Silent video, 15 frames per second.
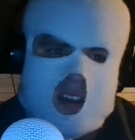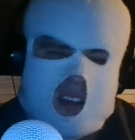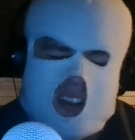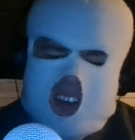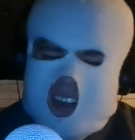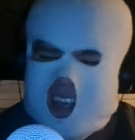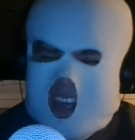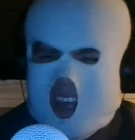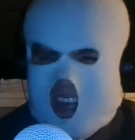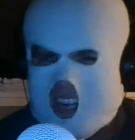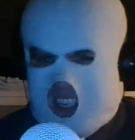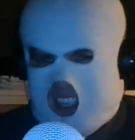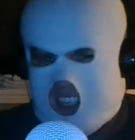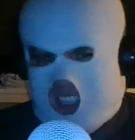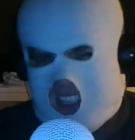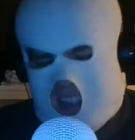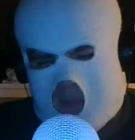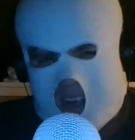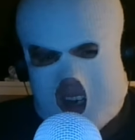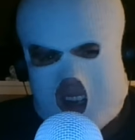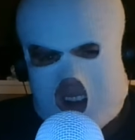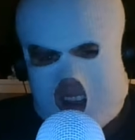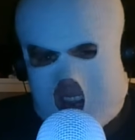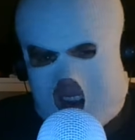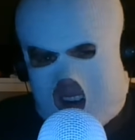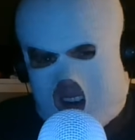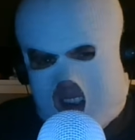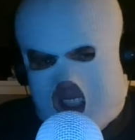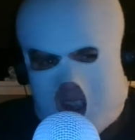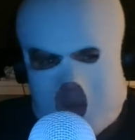You can't just immediately act
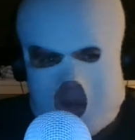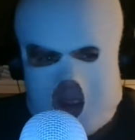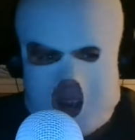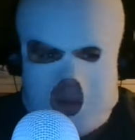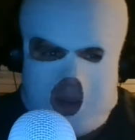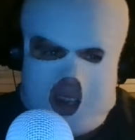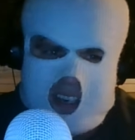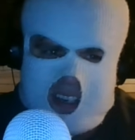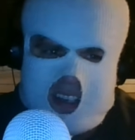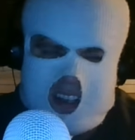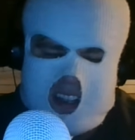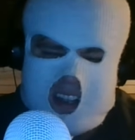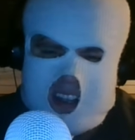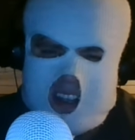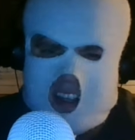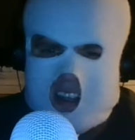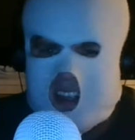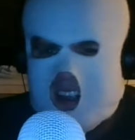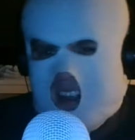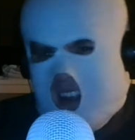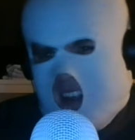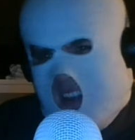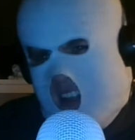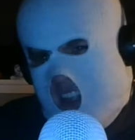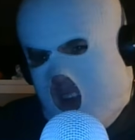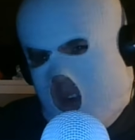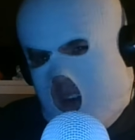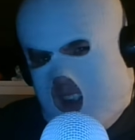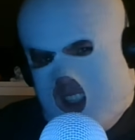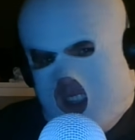on something, but you
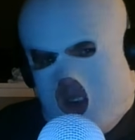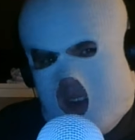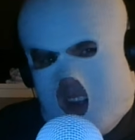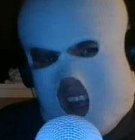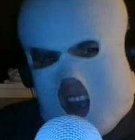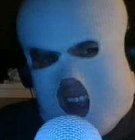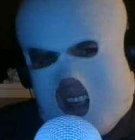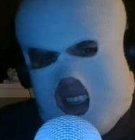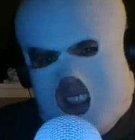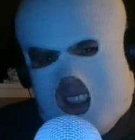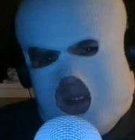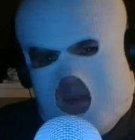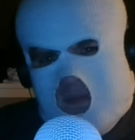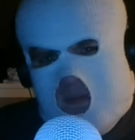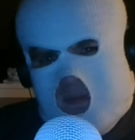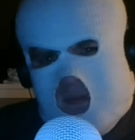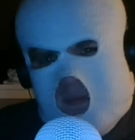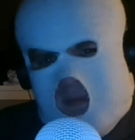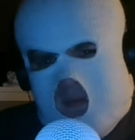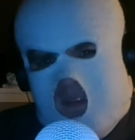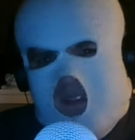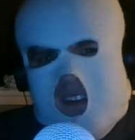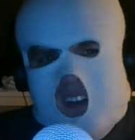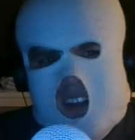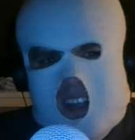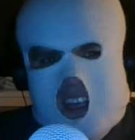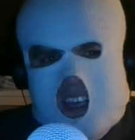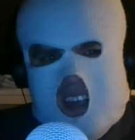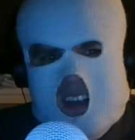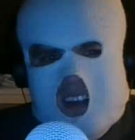also can't
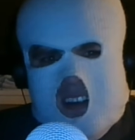fully